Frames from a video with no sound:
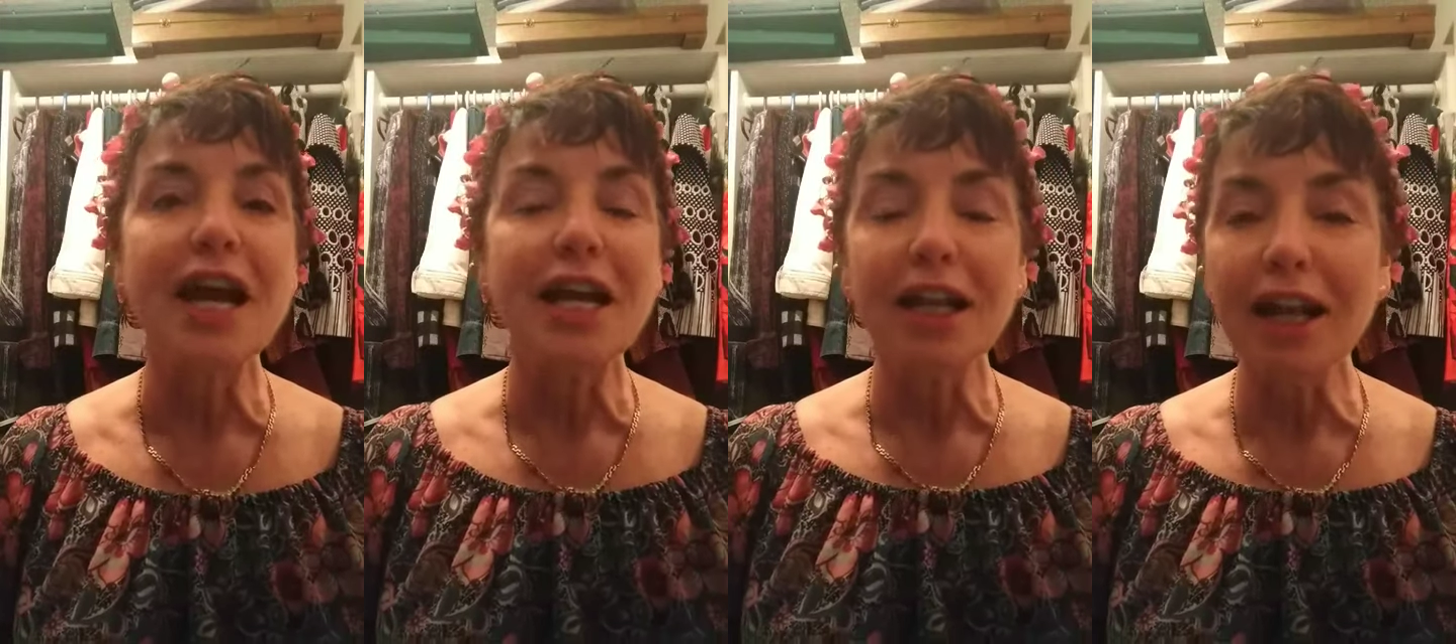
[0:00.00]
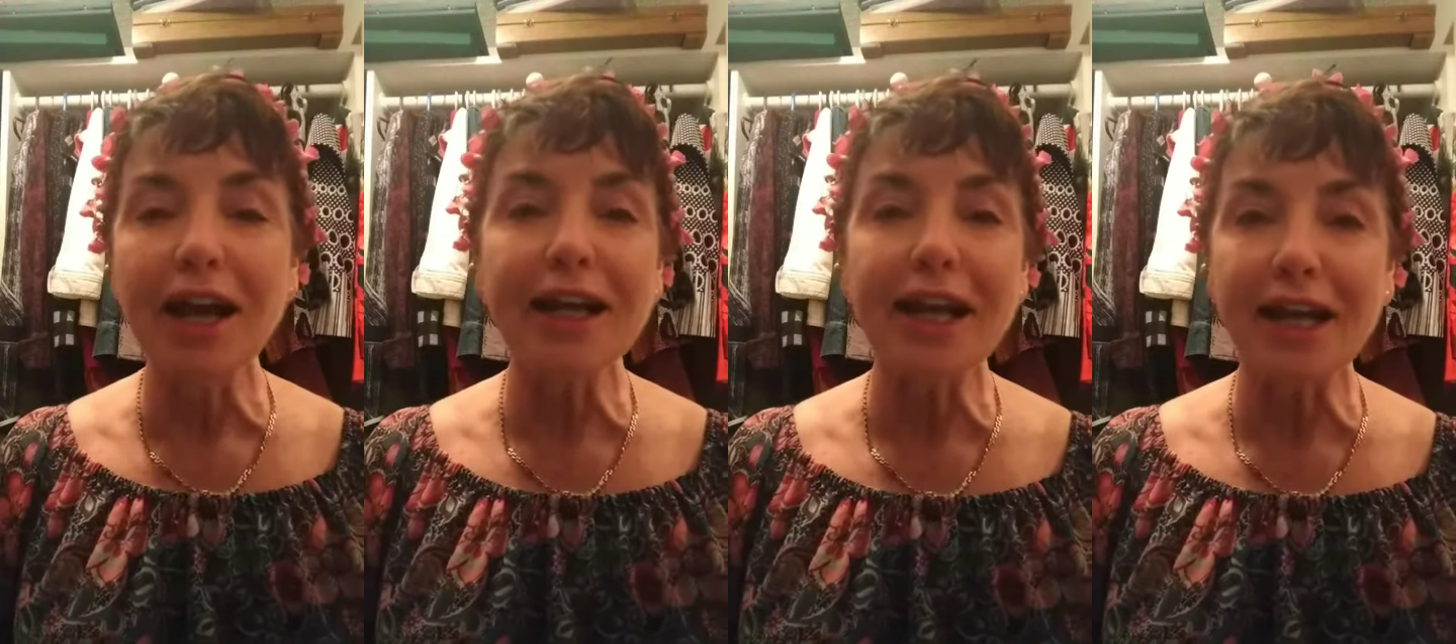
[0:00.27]

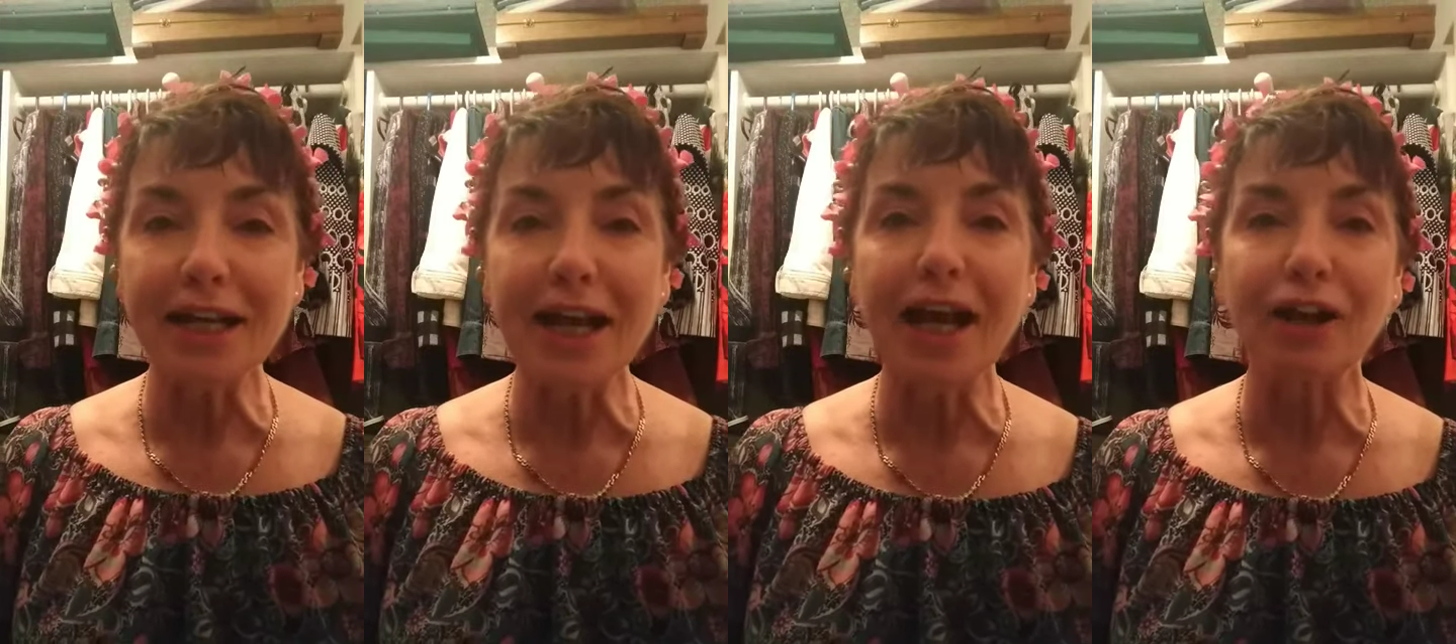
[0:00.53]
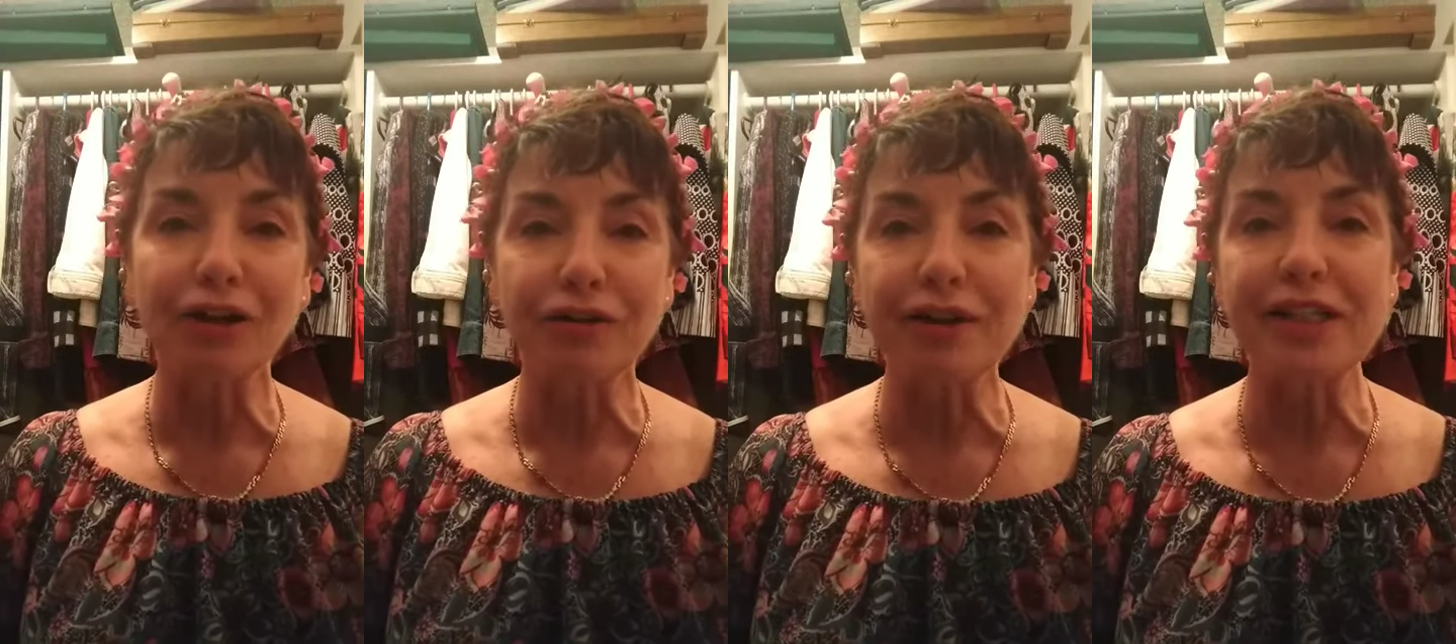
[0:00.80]
like our
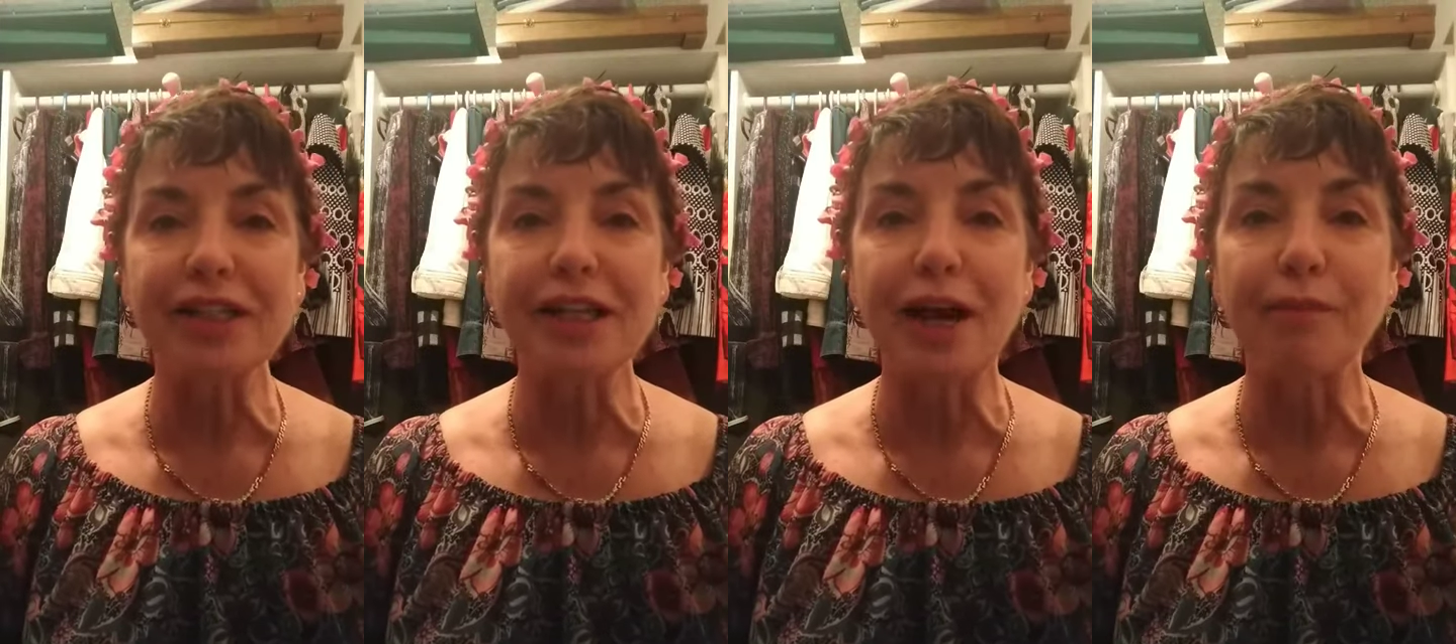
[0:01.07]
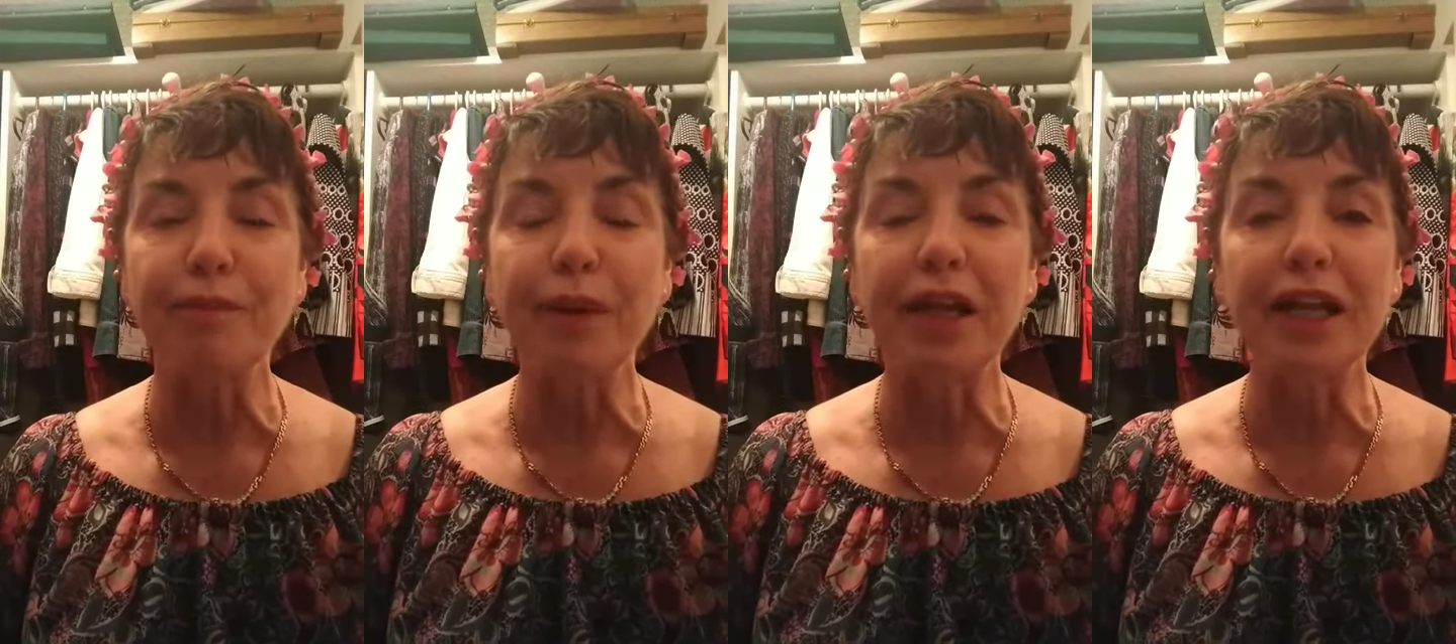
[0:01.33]
Calgary
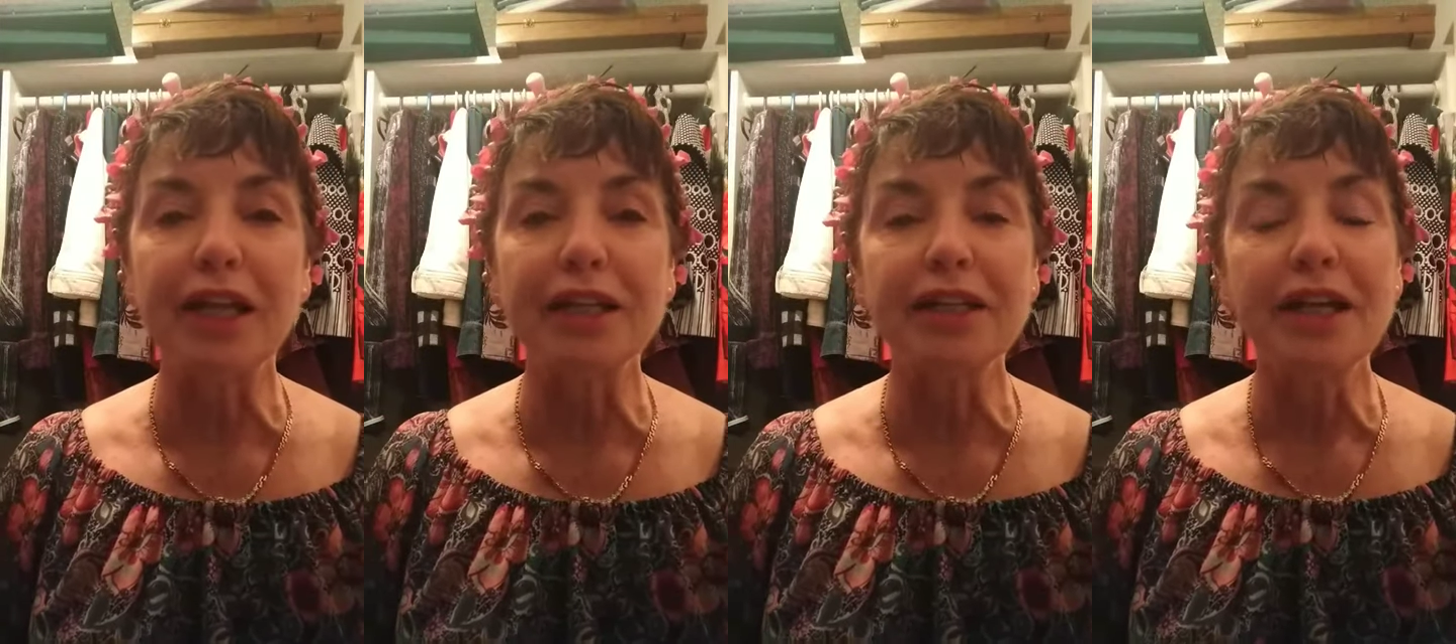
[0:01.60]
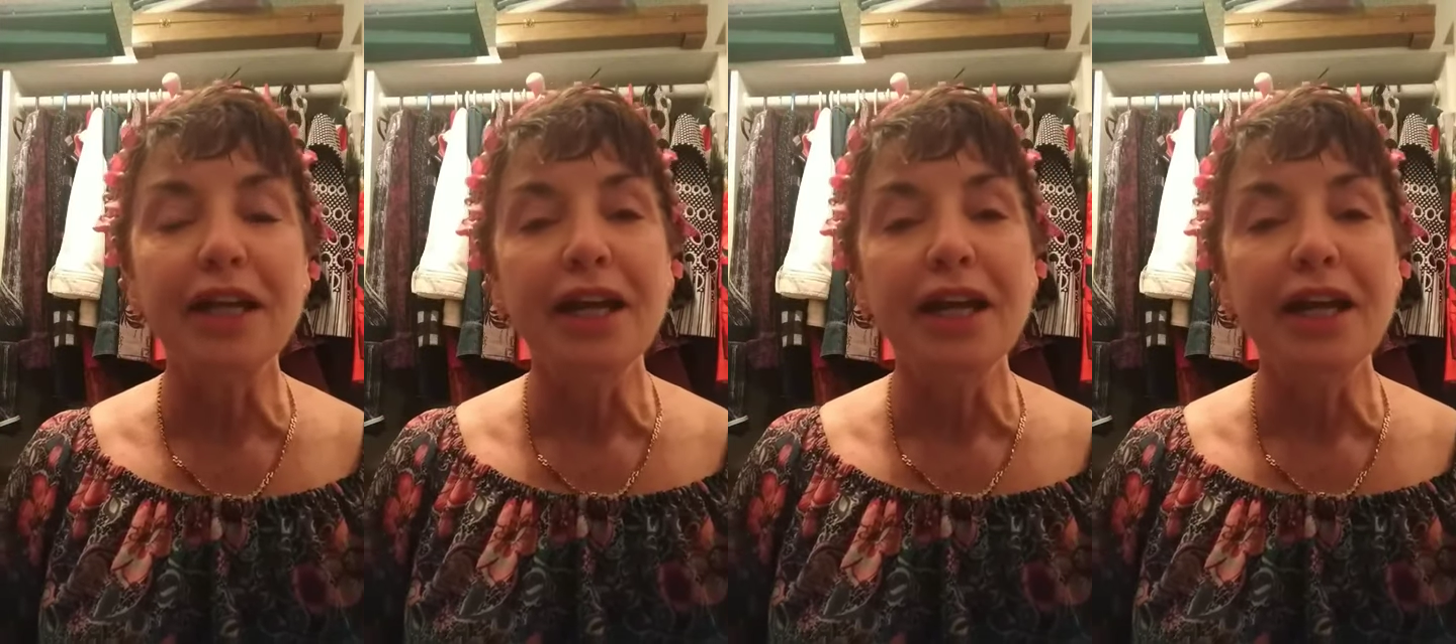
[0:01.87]
Stampede.